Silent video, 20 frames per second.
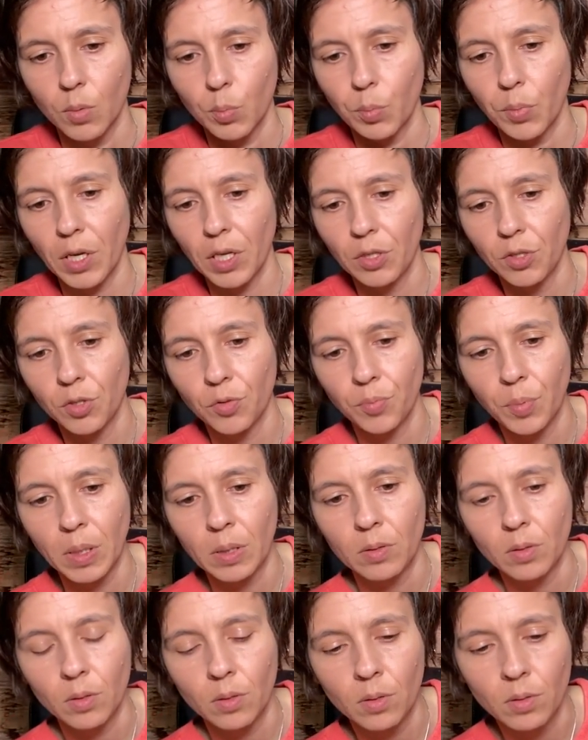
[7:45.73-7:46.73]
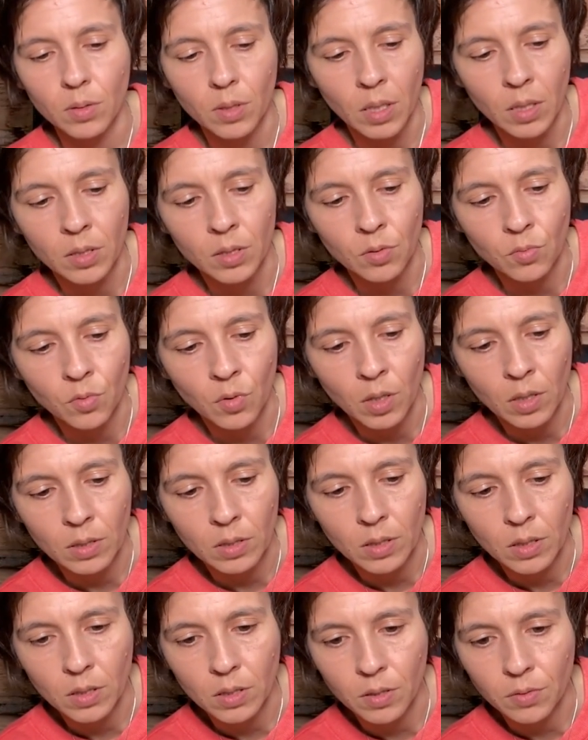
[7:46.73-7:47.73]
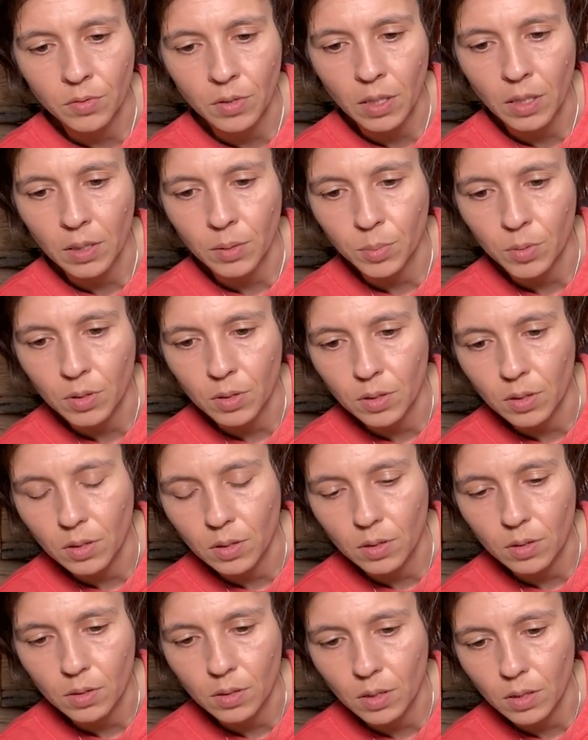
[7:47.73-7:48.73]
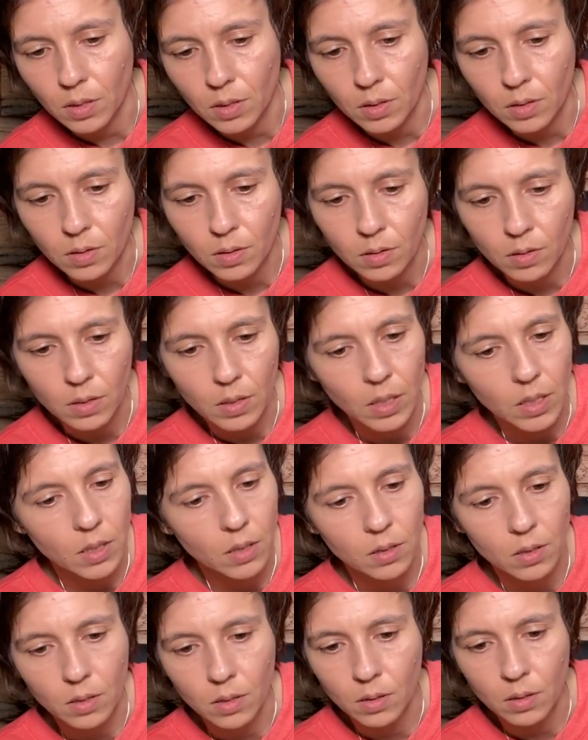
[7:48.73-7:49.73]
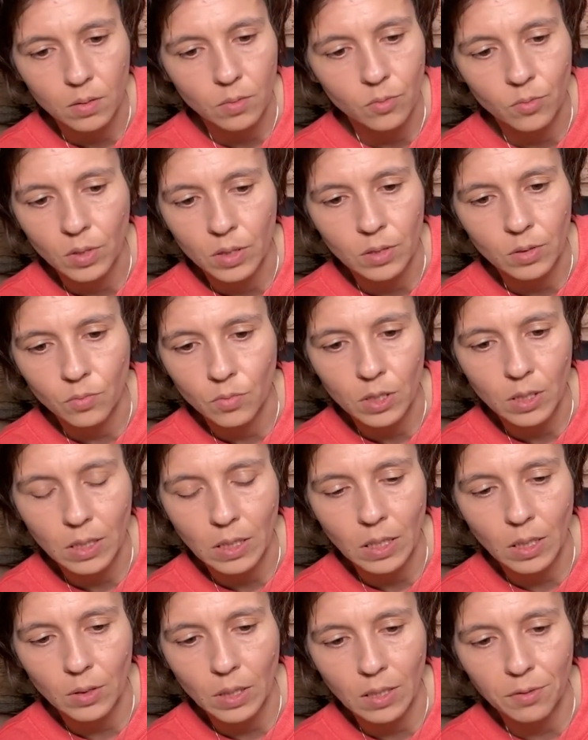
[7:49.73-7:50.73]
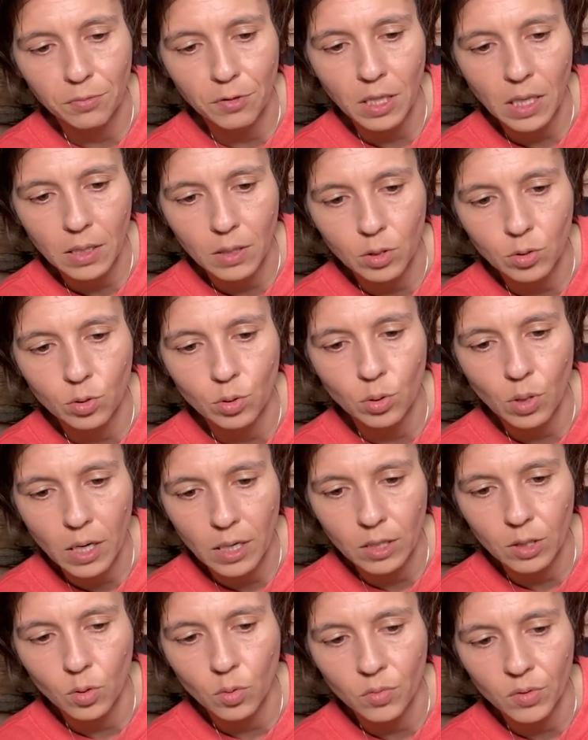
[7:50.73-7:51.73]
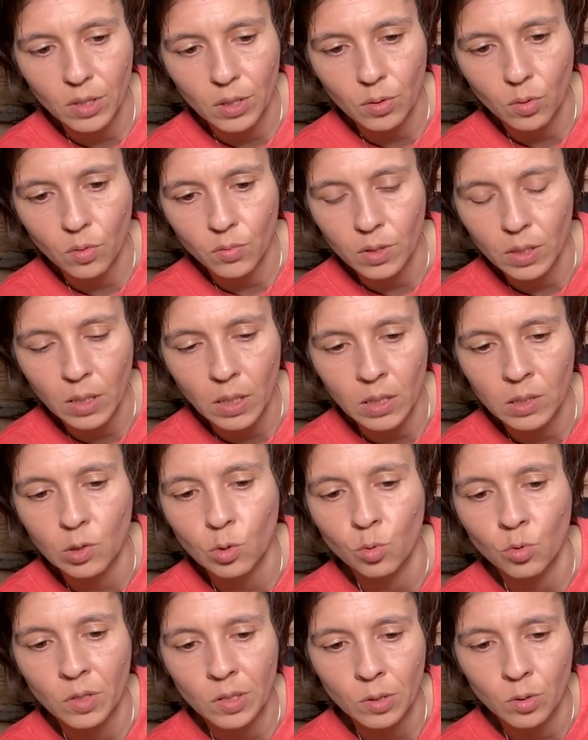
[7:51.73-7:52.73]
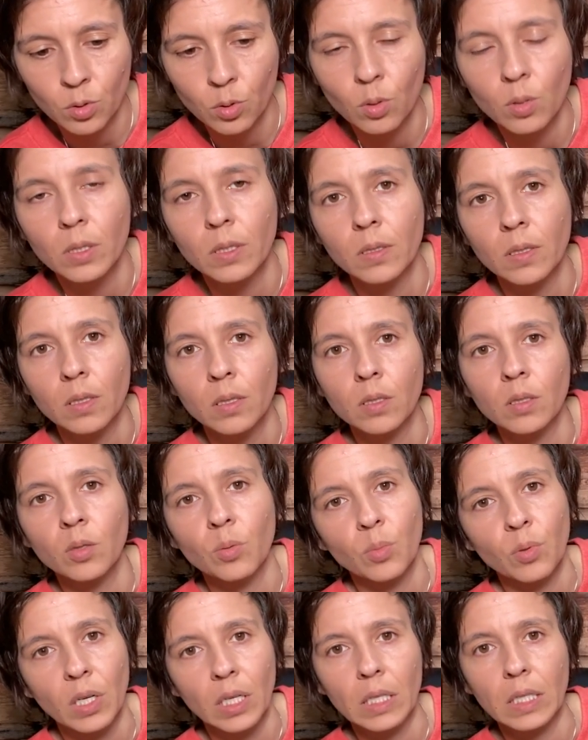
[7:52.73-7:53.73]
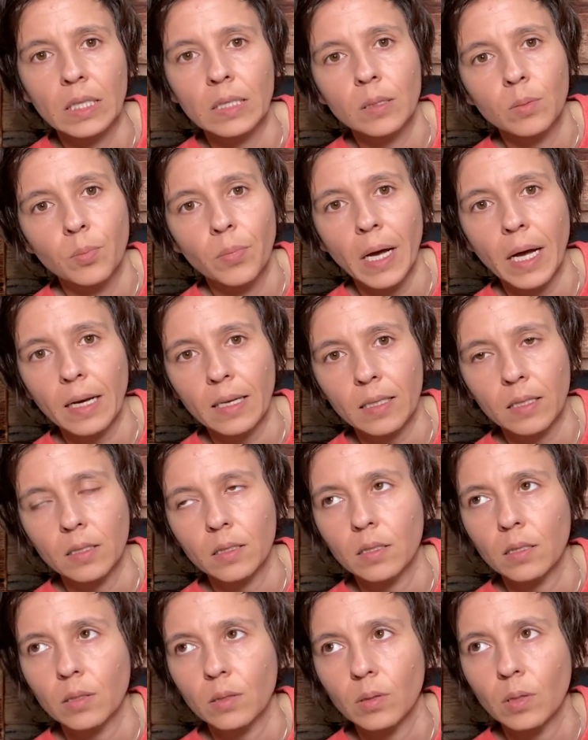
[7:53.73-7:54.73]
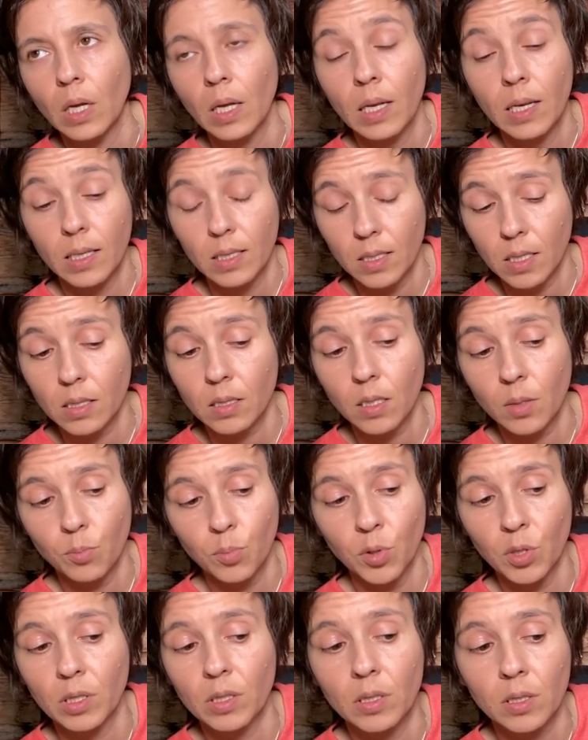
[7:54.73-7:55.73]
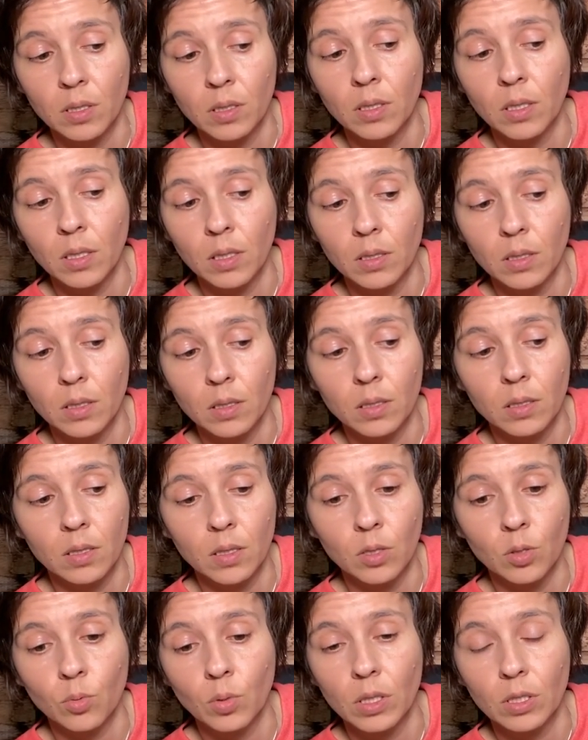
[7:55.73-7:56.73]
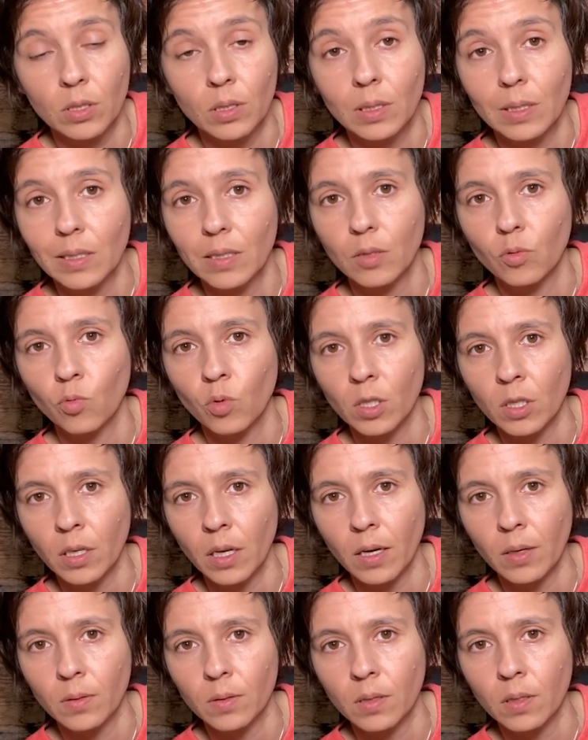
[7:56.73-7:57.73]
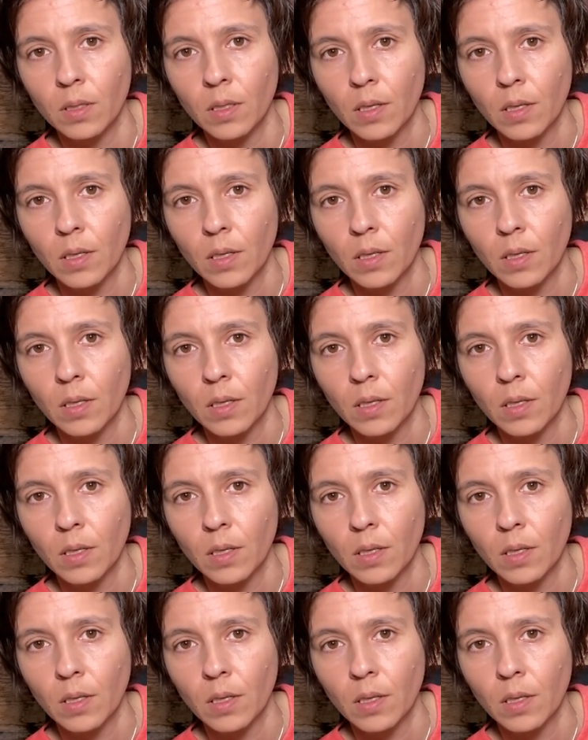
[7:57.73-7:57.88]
Page of Pentacles, Ace of Wands, Ace of Cups. All right, yeah, it just wasn't working out. I feel like you tried over and over again to restore this, to bring this back into... because at some point this thing, this situation did work out.